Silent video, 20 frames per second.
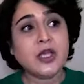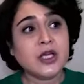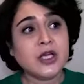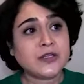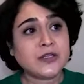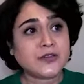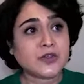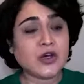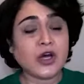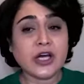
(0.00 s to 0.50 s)

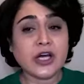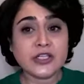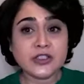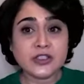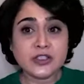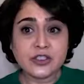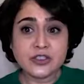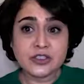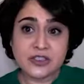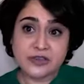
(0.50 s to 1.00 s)
So
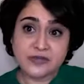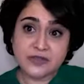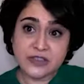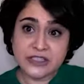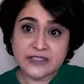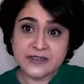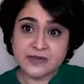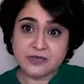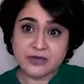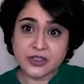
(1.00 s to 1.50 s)
hundreds of
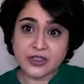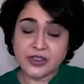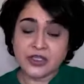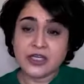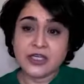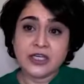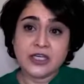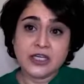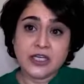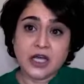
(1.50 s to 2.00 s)
these were
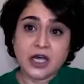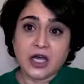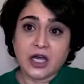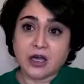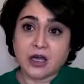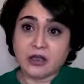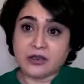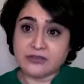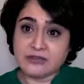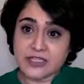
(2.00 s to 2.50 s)

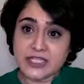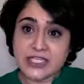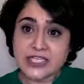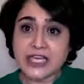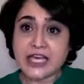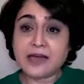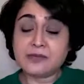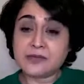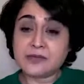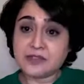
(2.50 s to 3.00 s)

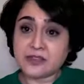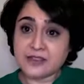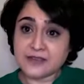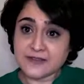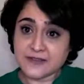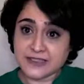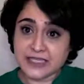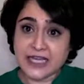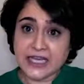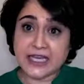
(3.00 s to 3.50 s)
decapped,
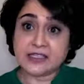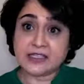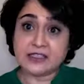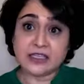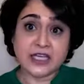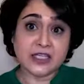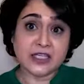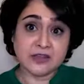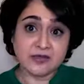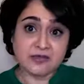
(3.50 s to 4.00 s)
scanned,
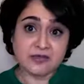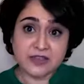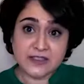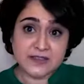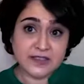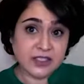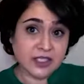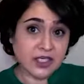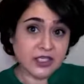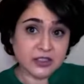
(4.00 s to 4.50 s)
and
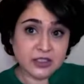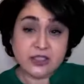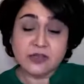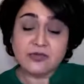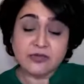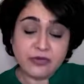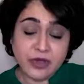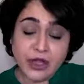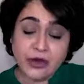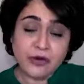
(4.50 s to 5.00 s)
investigated
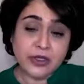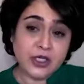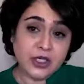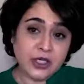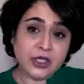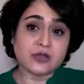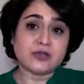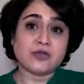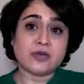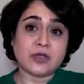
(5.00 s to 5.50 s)
very
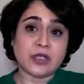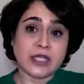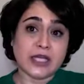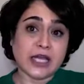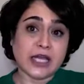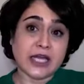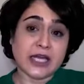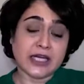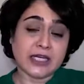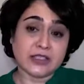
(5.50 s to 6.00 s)
carefully.
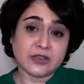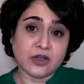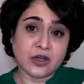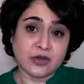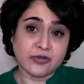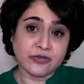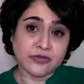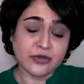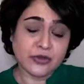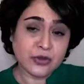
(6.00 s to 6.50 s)
And
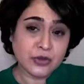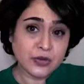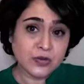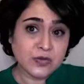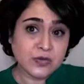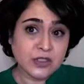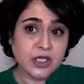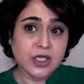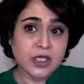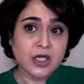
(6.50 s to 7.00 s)
of
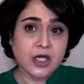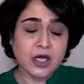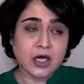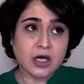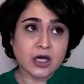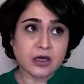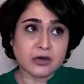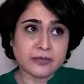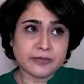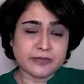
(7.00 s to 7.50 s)
those,
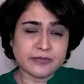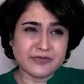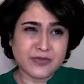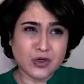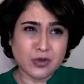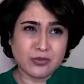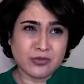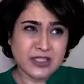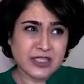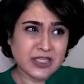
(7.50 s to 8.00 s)

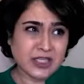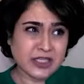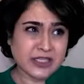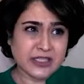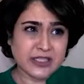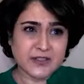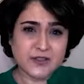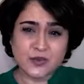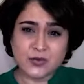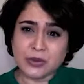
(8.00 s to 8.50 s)
only, I
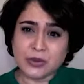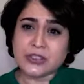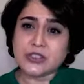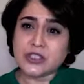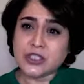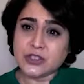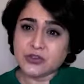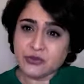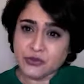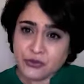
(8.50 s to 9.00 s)
guess,
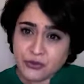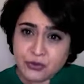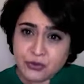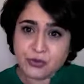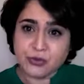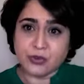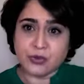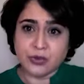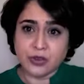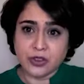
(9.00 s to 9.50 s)

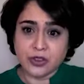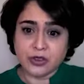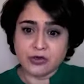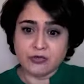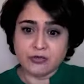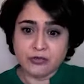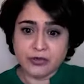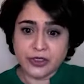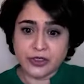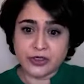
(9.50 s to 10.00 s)
22
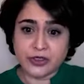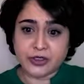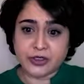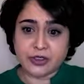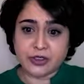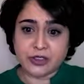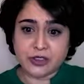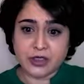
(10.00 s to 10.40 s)
were